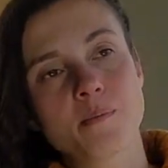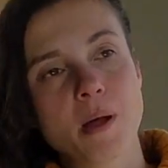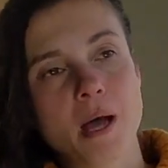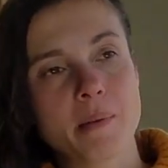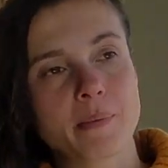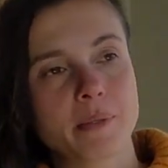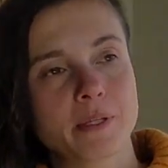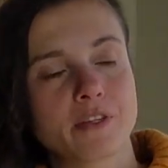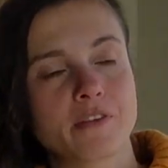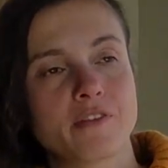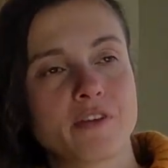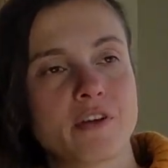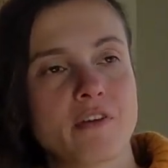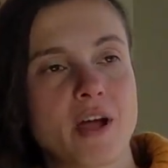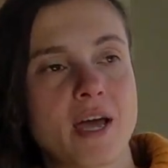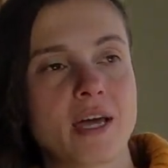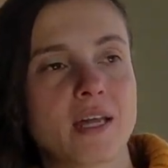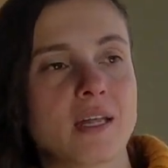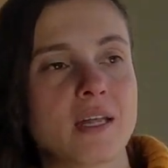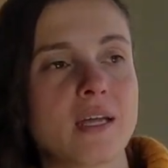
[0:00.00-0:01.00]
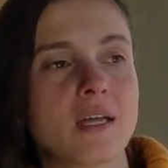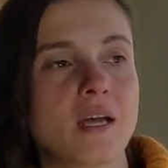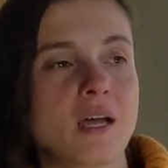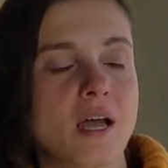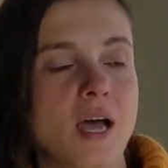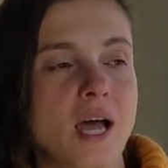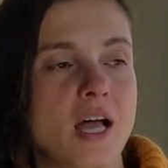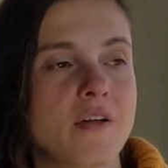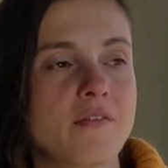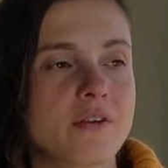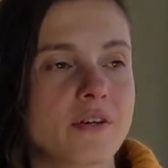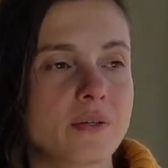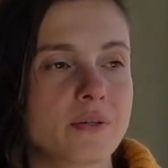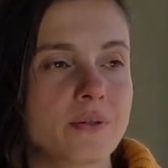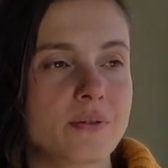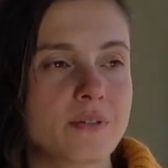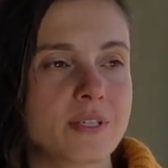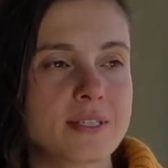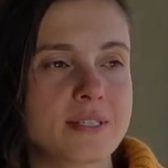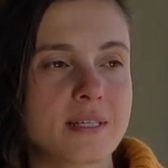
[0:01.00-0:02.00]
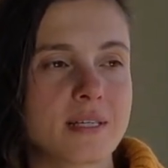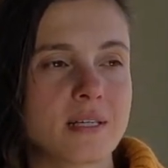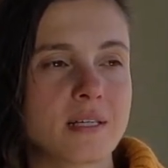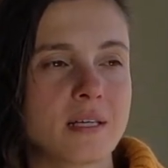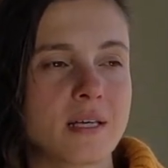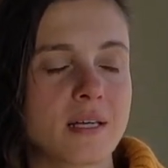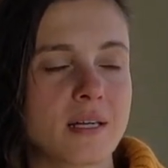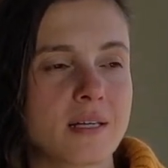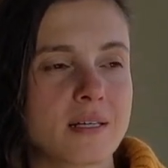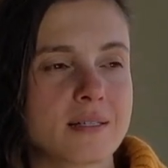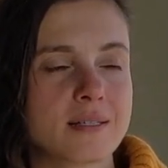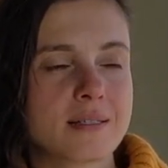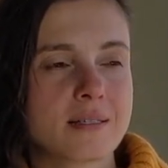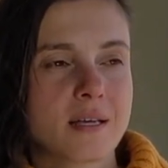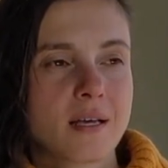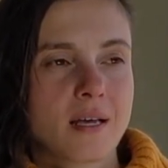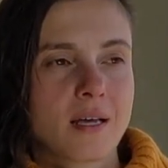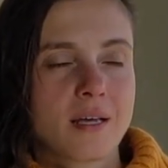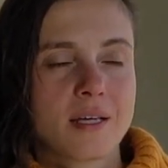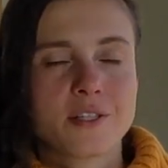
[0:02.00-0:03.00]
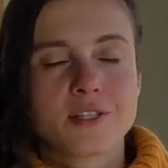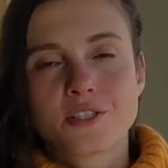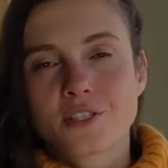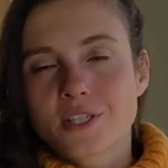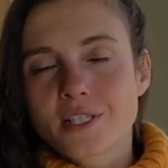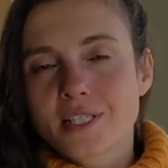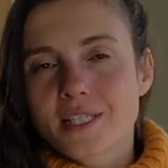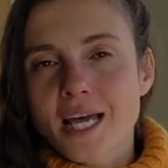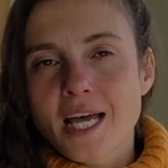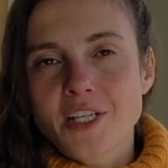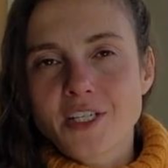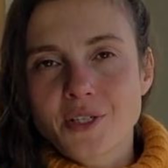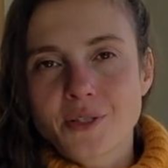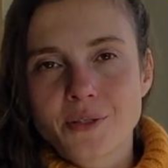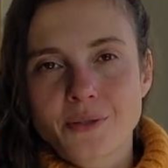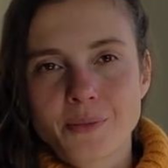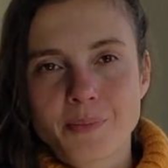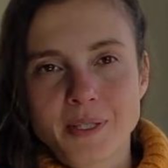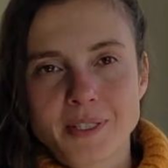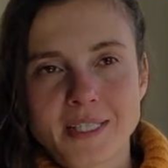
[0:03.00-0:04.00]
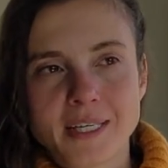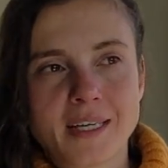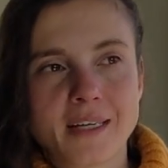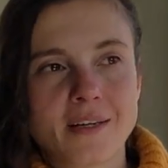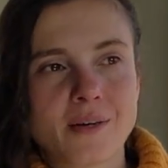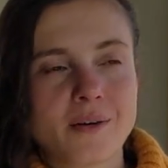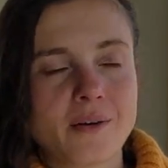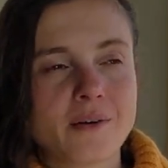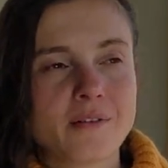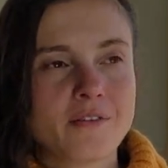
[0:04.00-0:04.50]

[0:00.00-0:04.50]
popular variety, and for good reason. This is just such a good potato